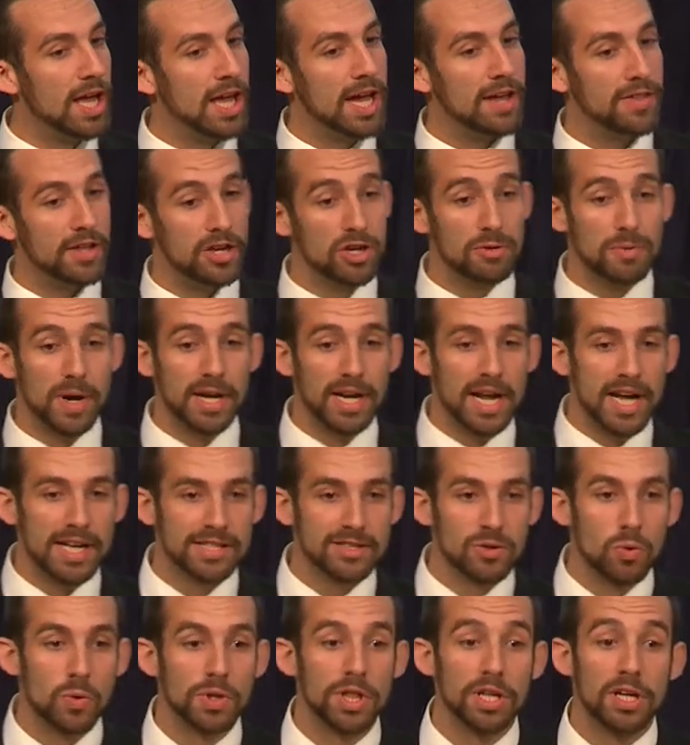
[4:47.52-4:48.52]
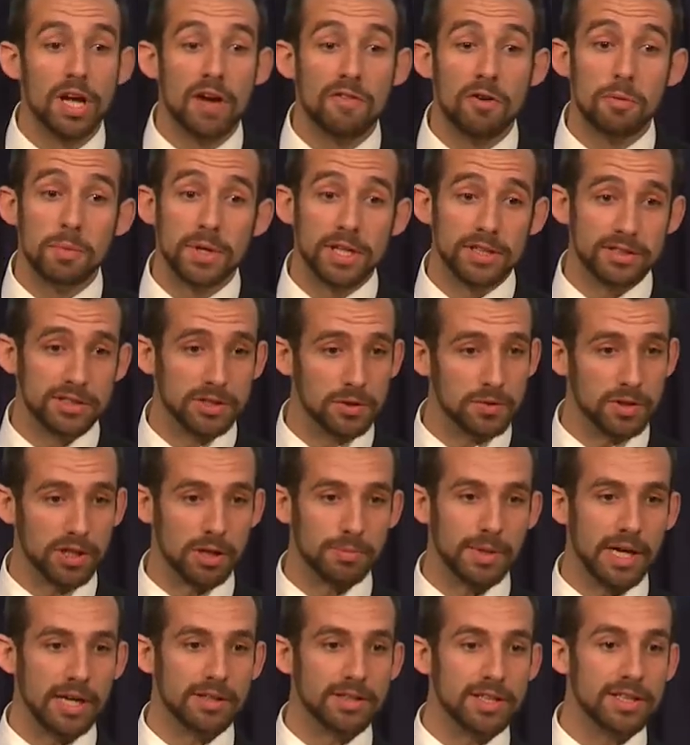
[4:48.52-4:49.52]
And then you might ask what the government is doing
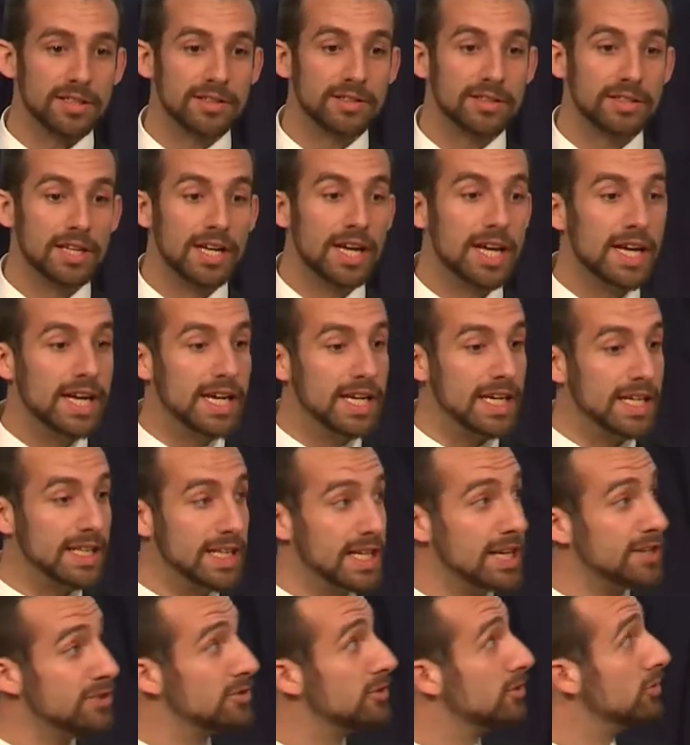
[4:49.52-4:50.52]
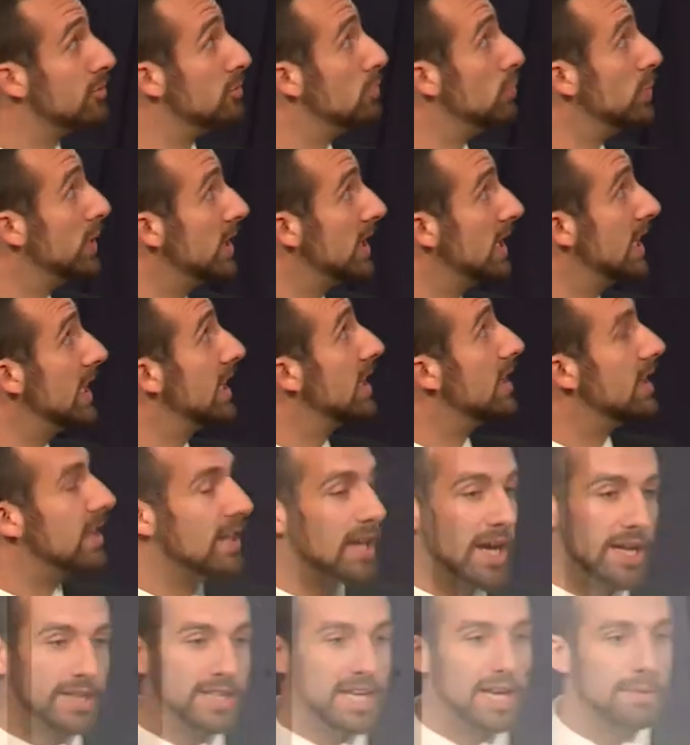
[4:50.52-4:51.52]
about this. And the answer is really
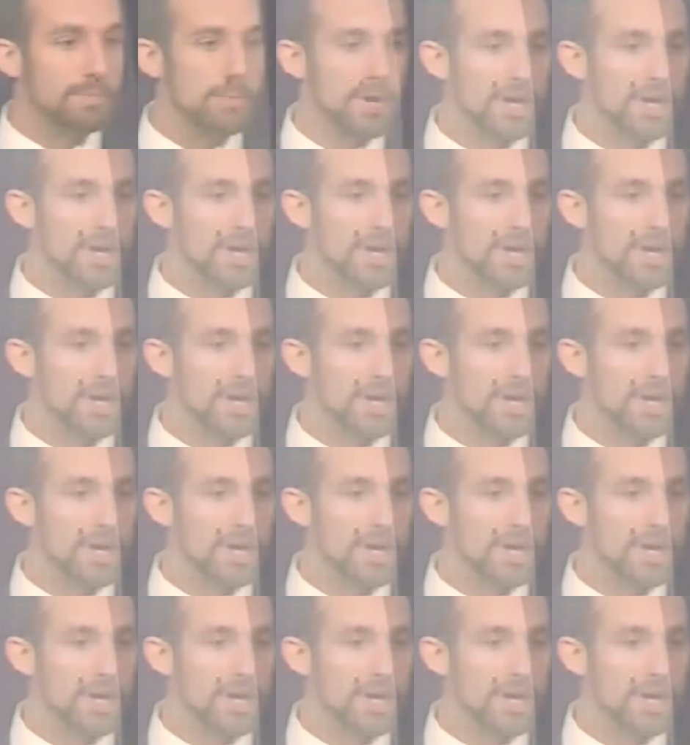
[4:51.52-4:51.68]
not that